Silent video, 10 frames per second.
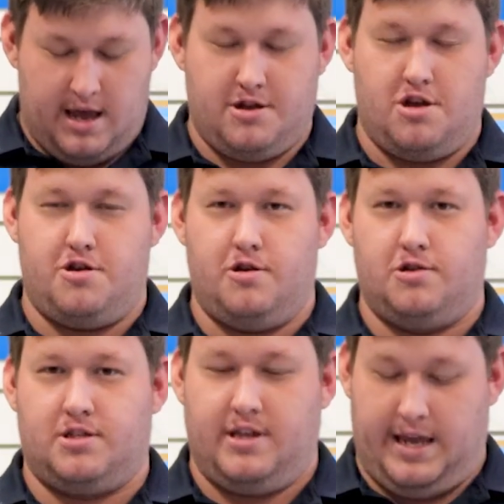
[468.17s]
and you
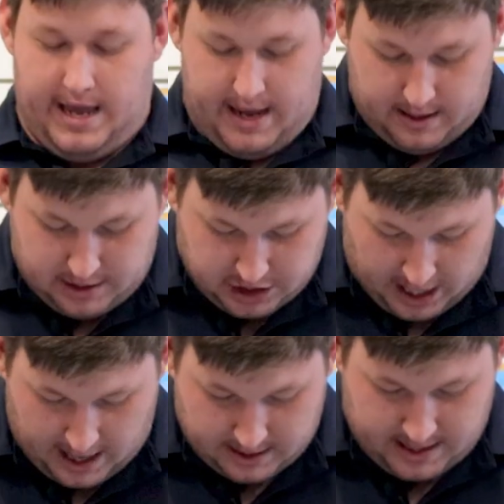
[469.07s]
use the
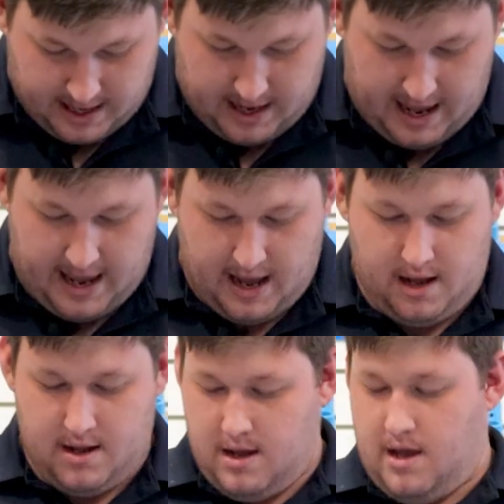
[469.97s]
chart in here